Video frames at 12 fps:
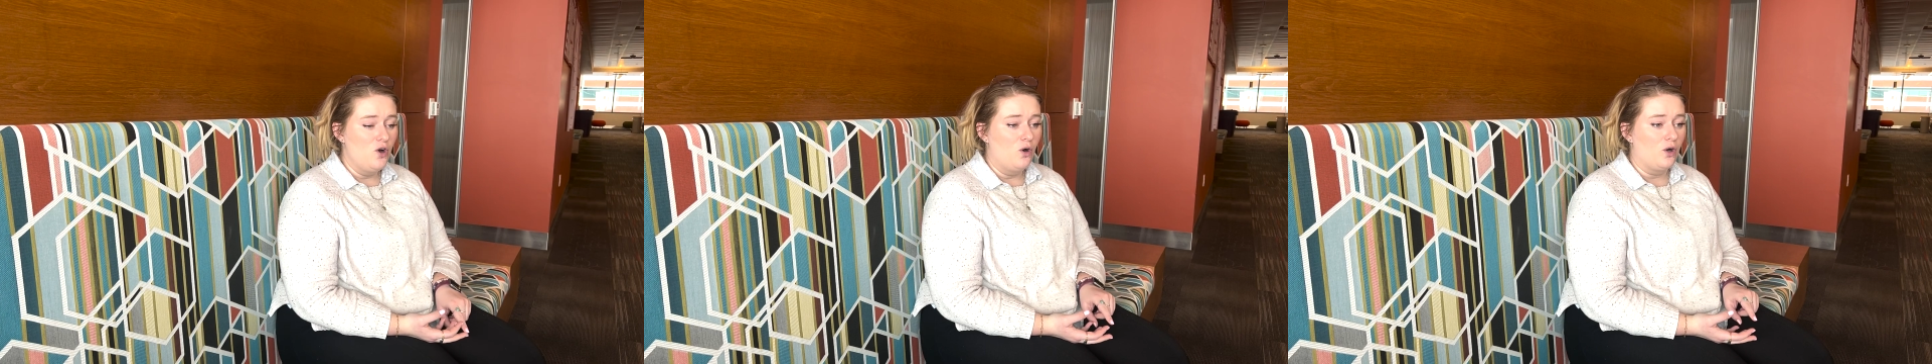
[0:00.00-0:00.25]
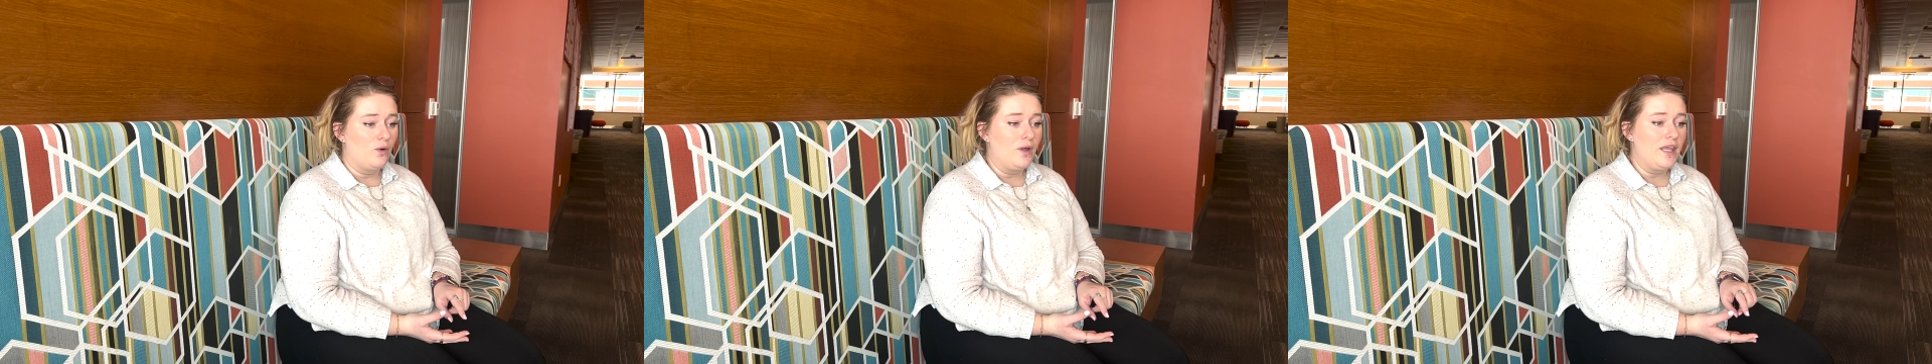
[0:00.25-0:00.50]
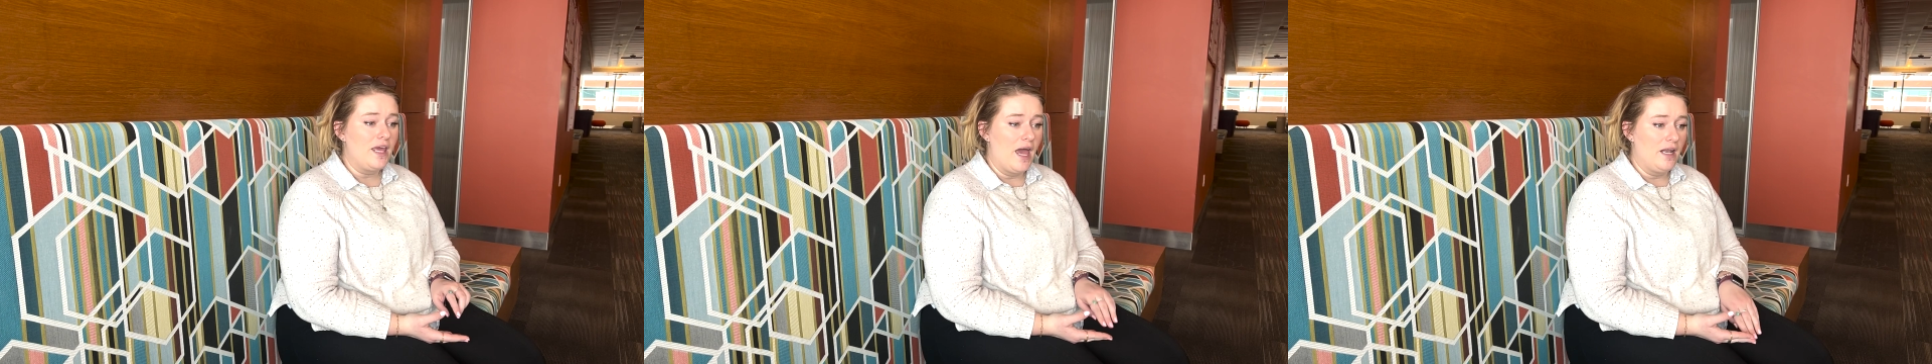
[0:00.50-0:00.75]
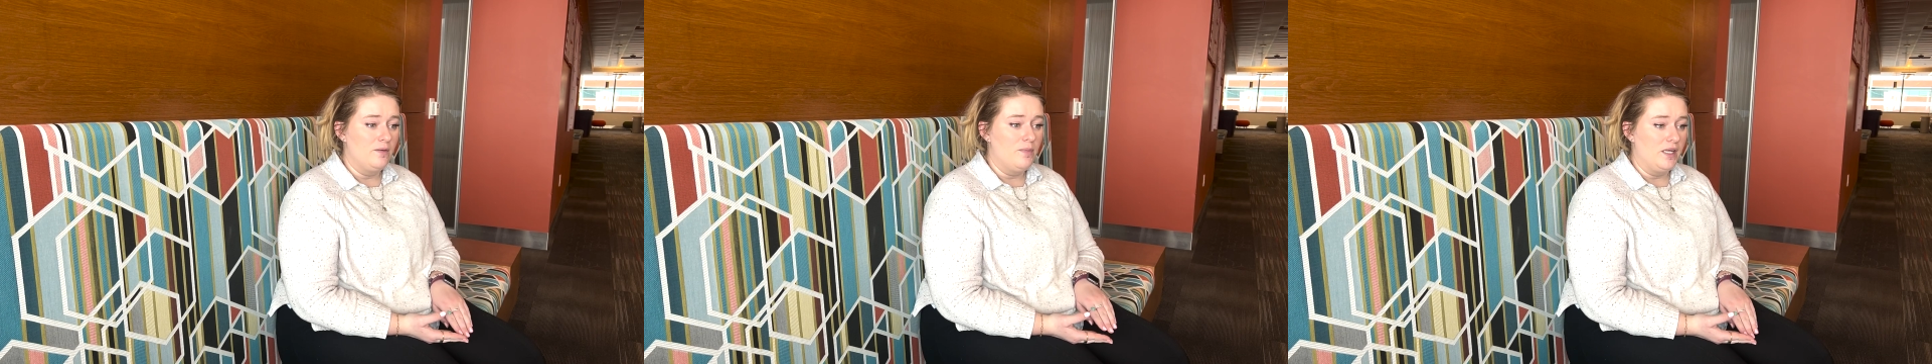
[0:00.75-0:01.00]
or really
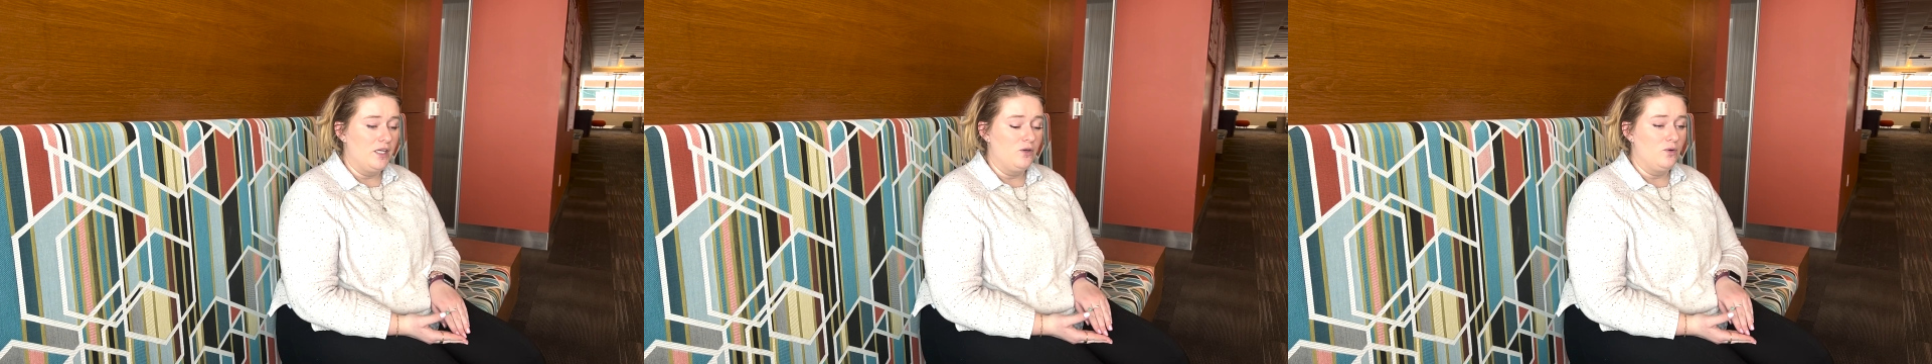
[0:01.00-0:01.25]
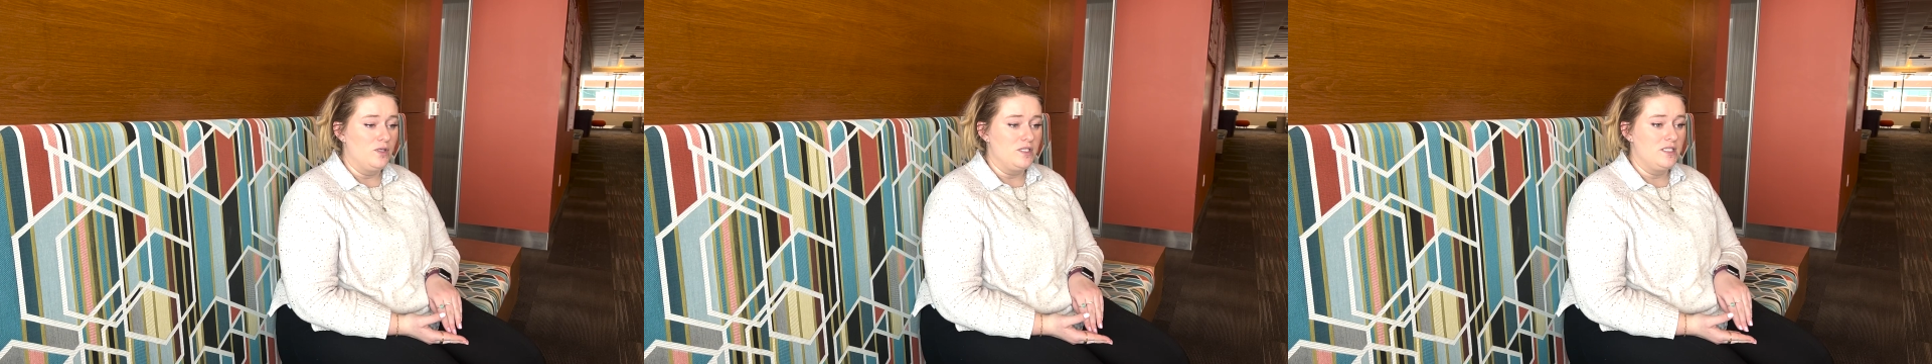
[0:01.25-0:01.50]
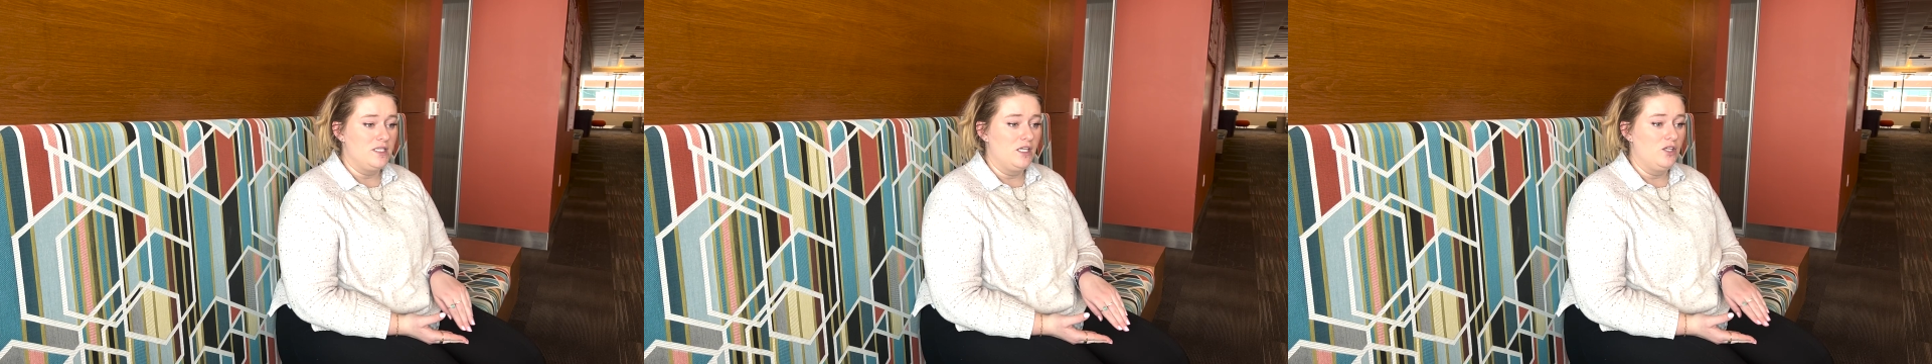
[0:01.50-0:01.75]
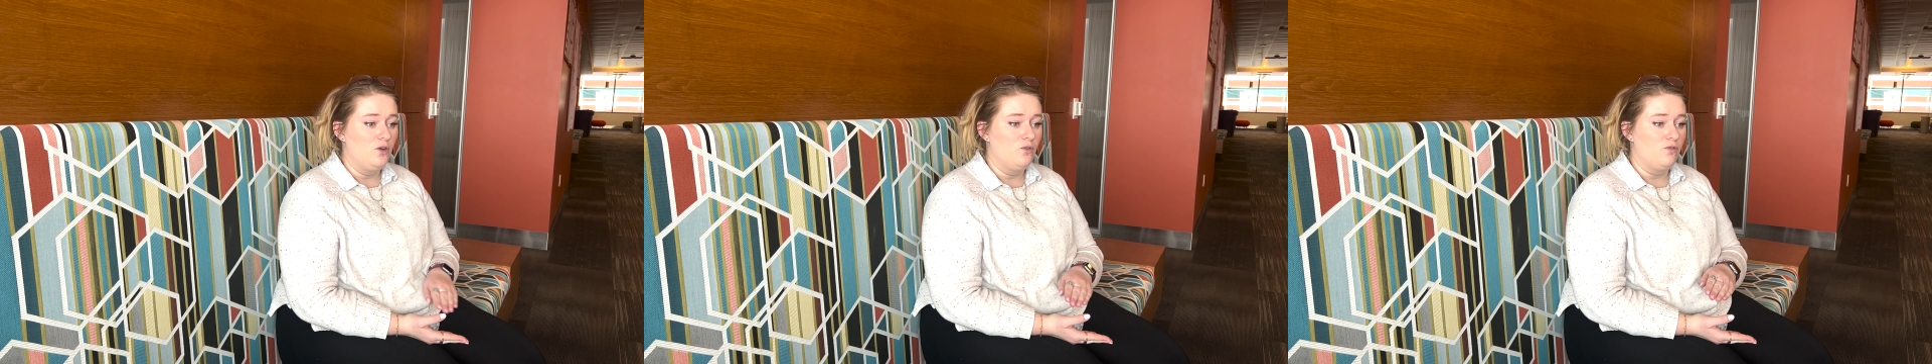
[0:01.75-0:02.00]
anybody who has seen
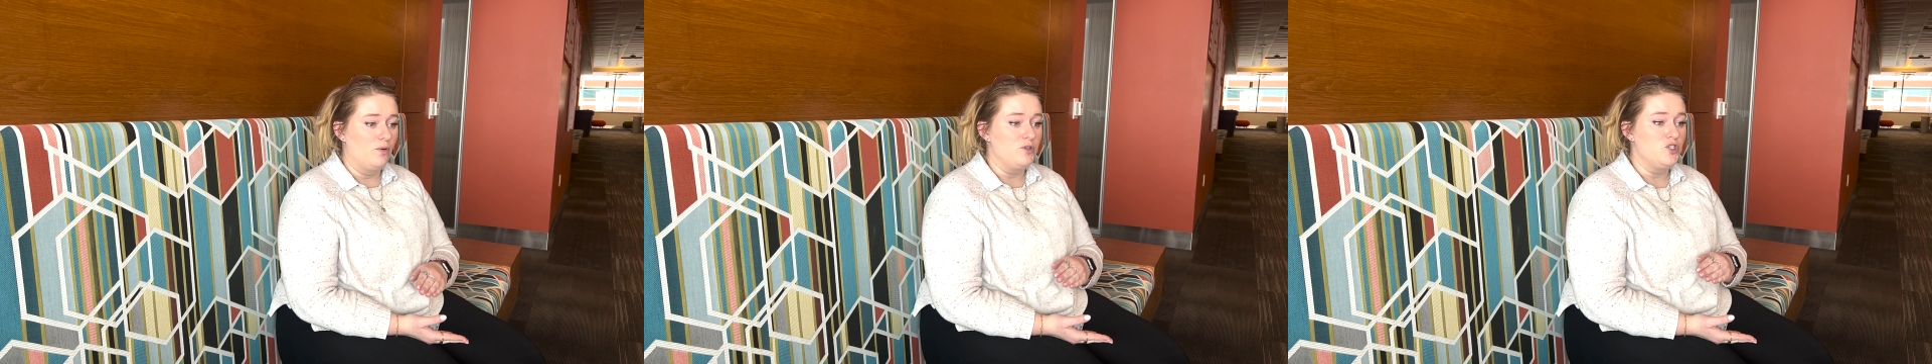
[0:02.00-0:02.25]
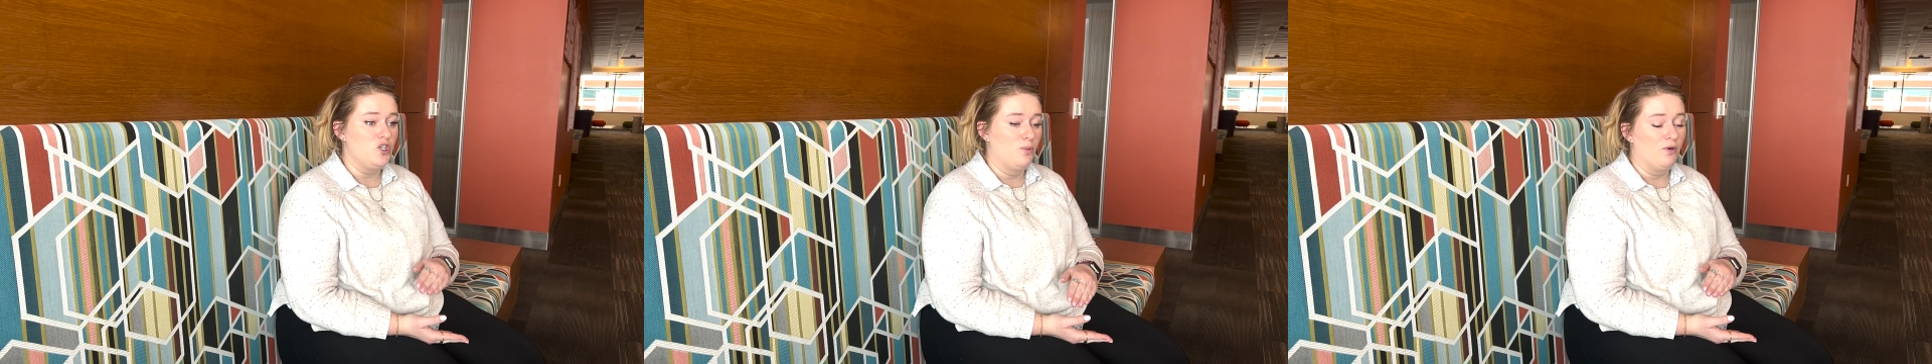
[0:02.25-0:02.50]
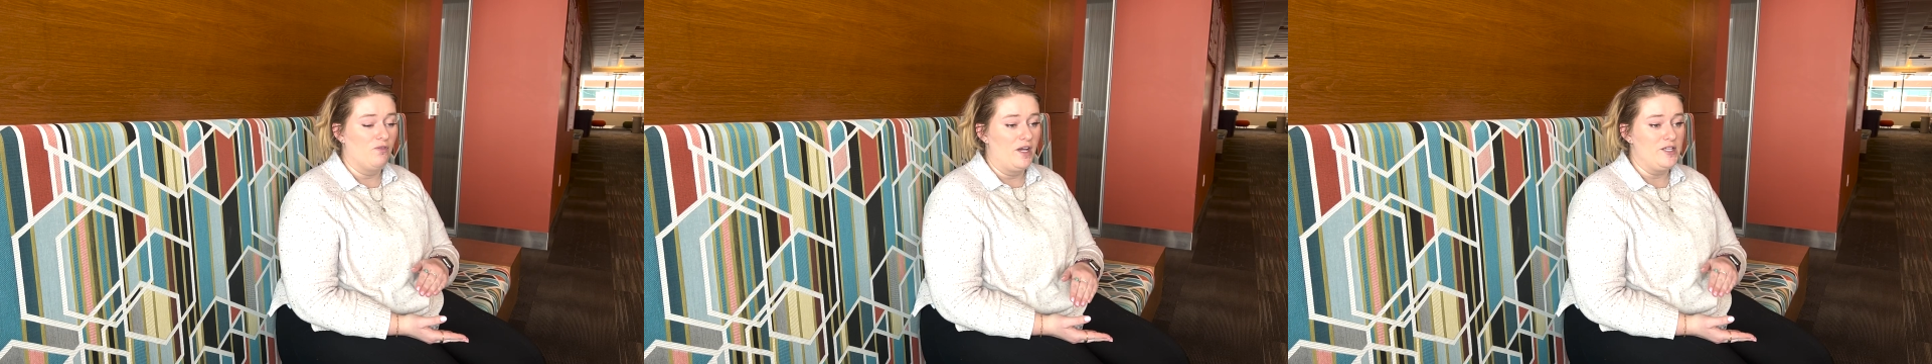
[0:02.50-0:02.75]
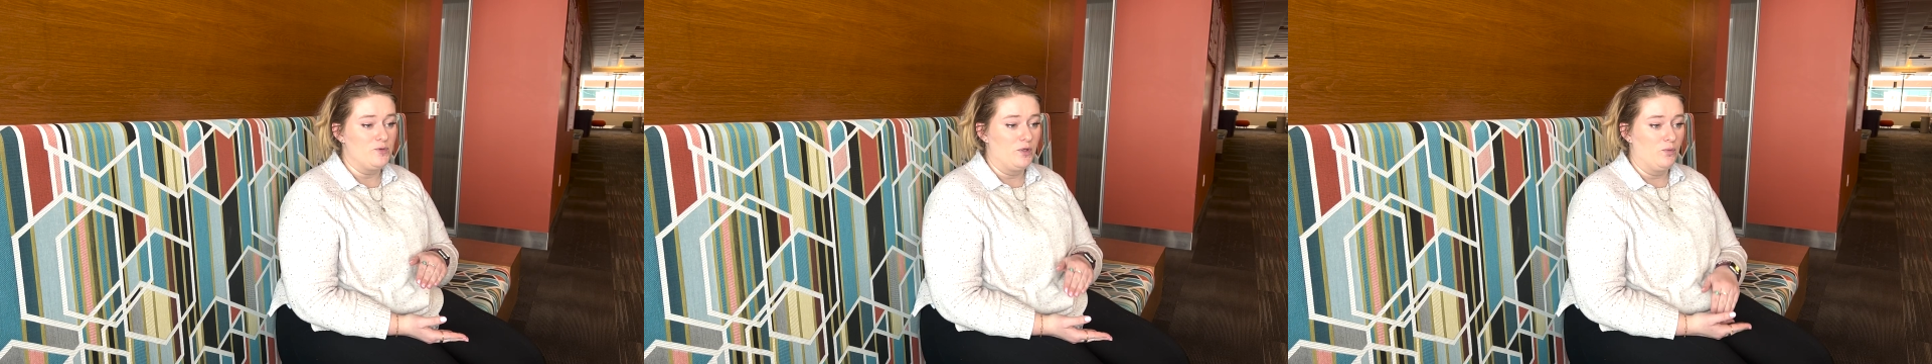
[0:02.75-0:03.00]
you from a
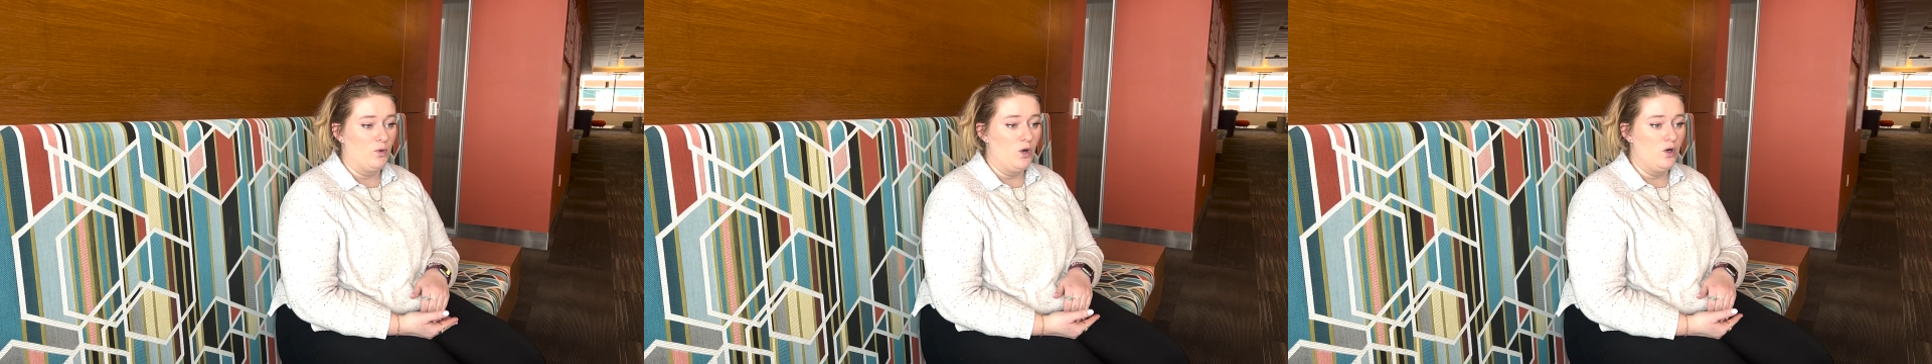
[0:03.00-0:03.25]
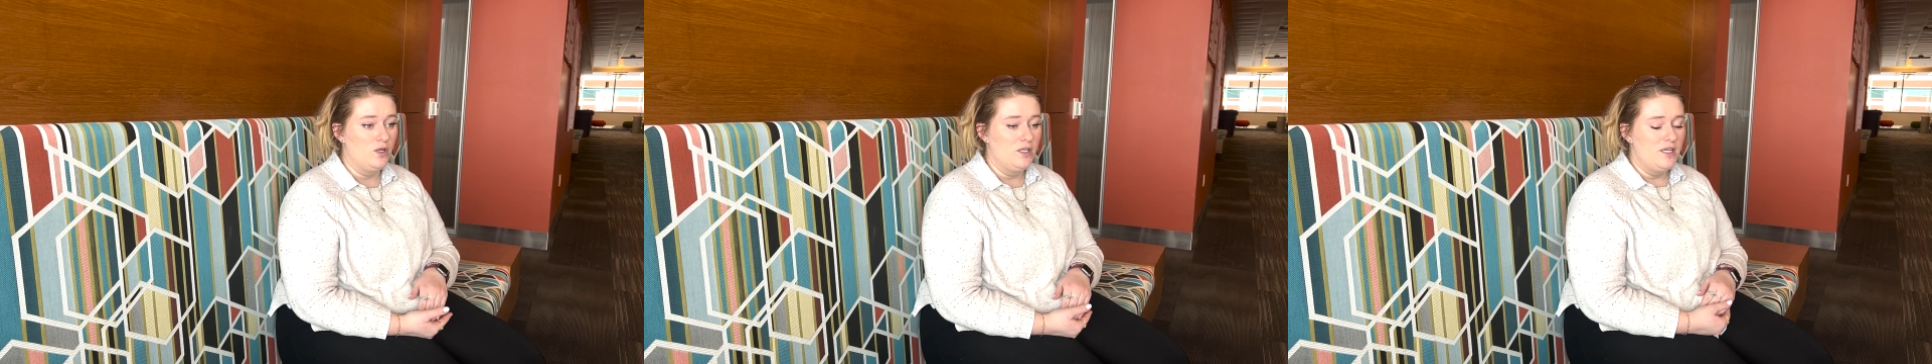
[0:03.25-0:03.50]
supervisory role.